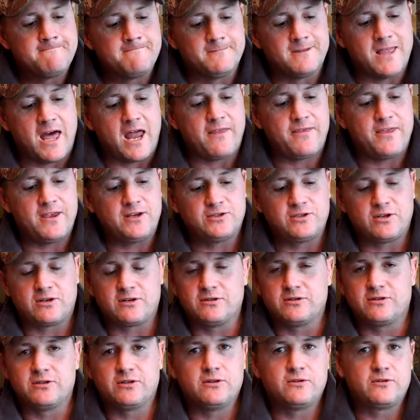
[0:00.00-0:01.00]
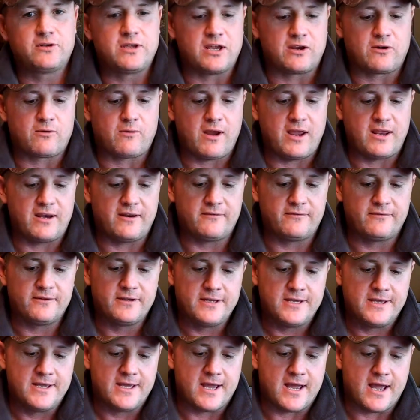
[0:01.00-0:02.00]
A lot of things you can do. Get creative.
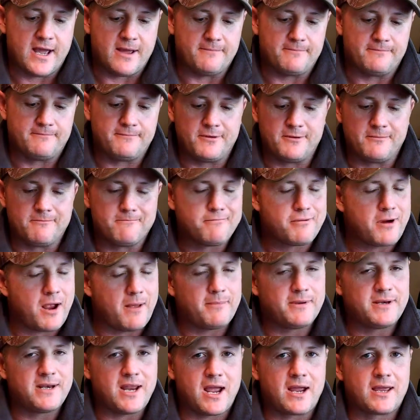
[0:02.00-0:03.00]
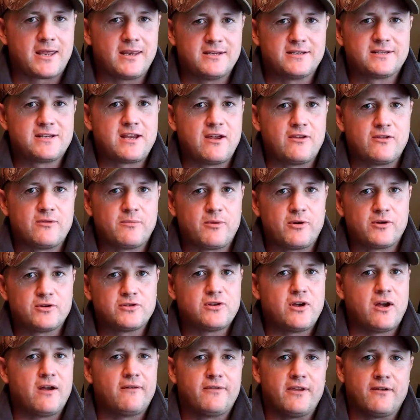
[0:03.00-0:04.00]
You're probably not going to scare the
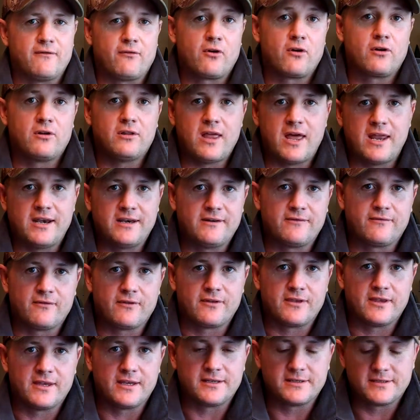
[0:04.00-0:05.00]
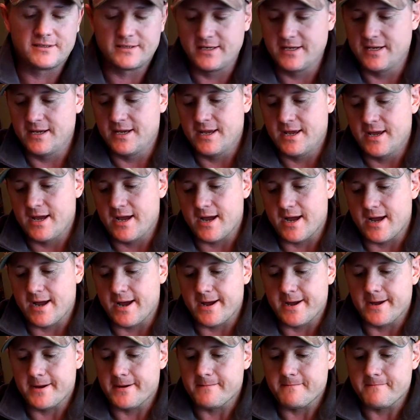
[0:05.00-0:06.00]
birds off. They've heard a lot of different things.
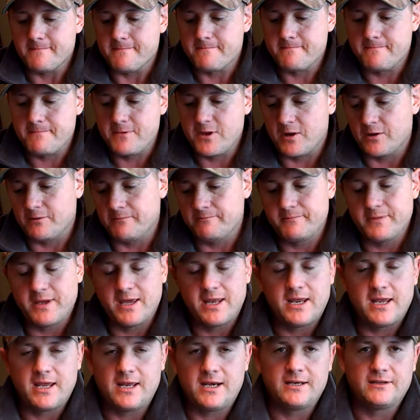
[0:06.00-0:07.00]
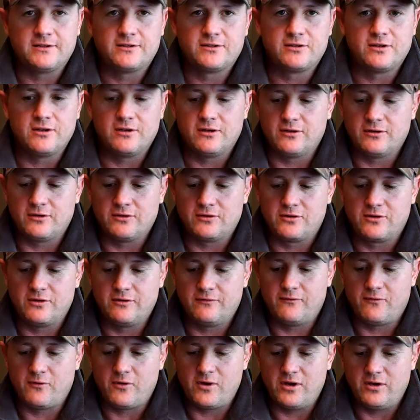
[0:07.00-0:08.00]
And it's
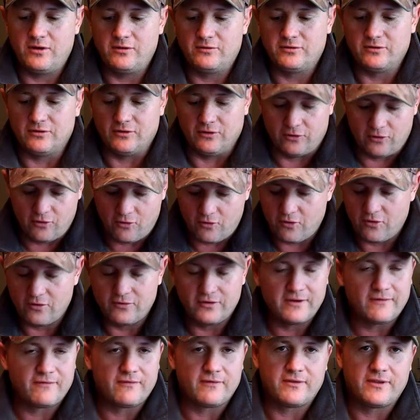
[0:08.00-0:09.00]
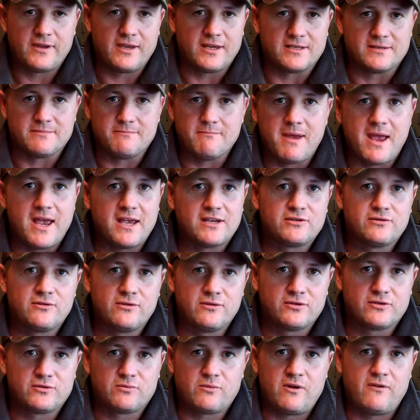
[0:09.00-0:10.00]
good for you to learn different things. Master
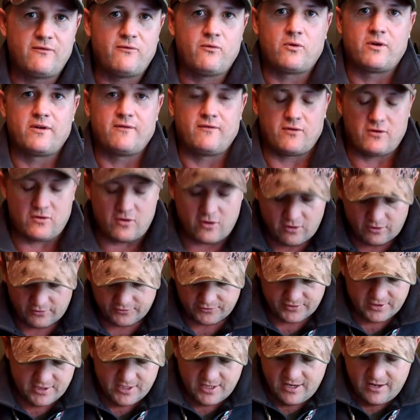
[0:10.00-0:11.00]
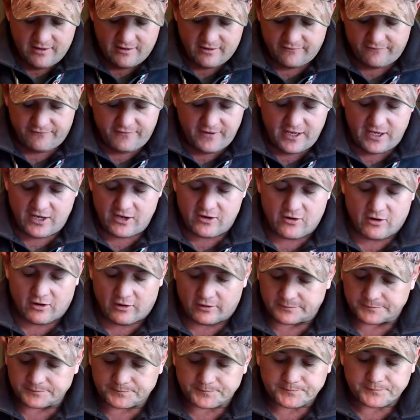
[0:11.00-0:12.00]
those 3 or 4 different calls. The feeding
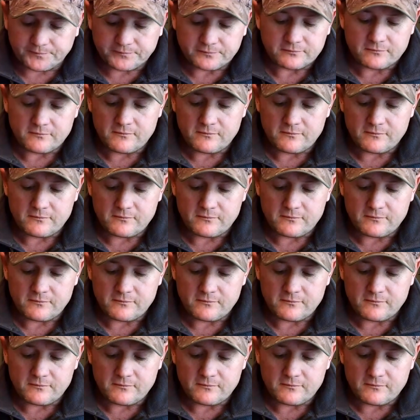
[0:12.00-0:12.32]
call.